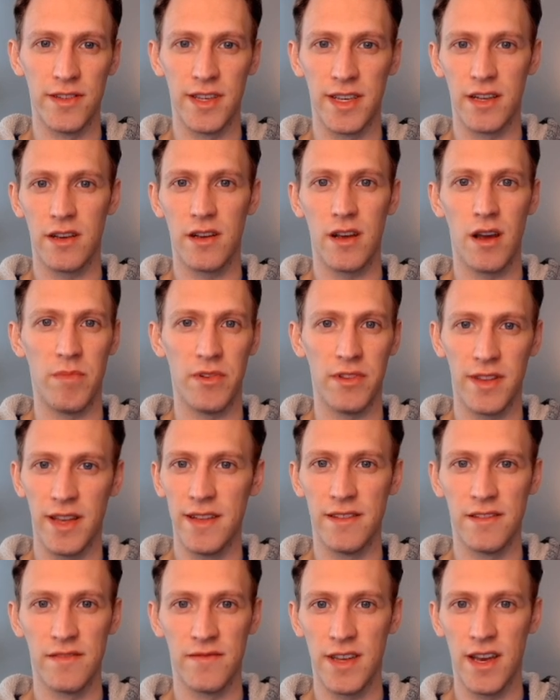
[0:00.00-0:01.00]
like a couple
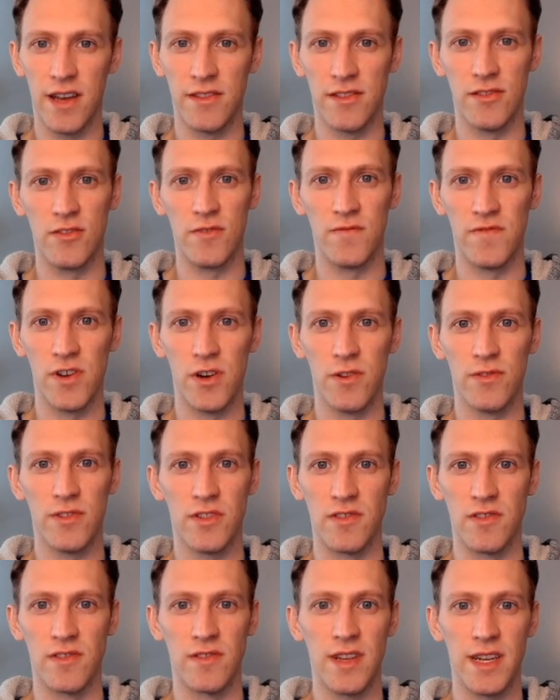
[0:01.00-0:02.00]
tens of thousands of votes
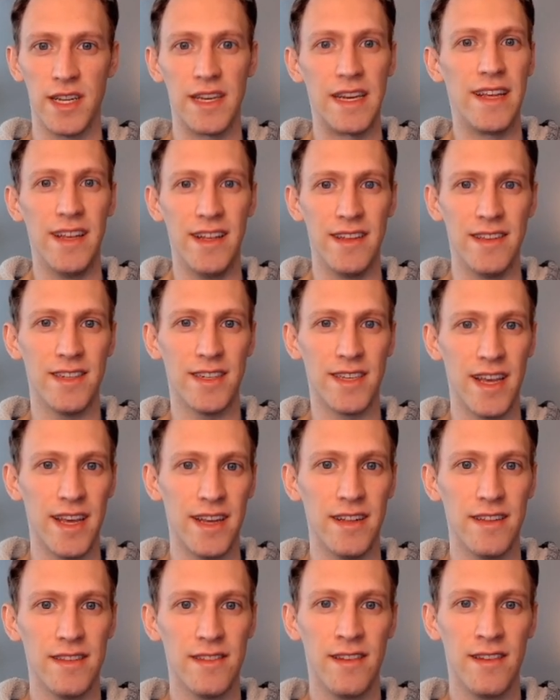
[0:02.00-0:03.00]
in key
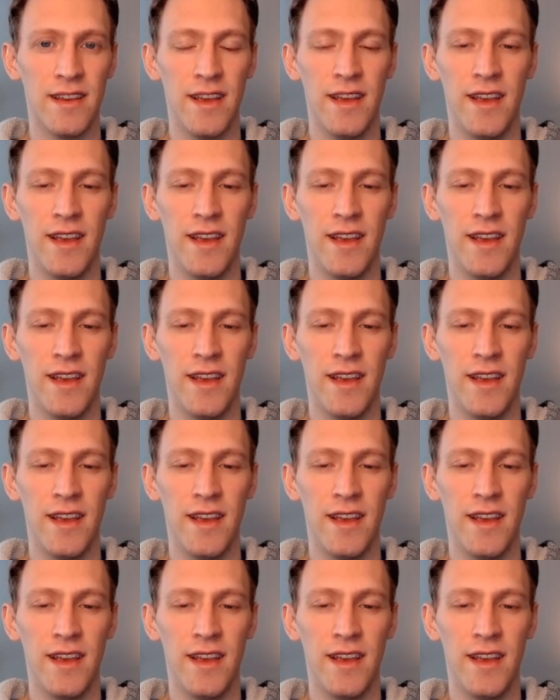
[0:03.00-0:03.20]
states.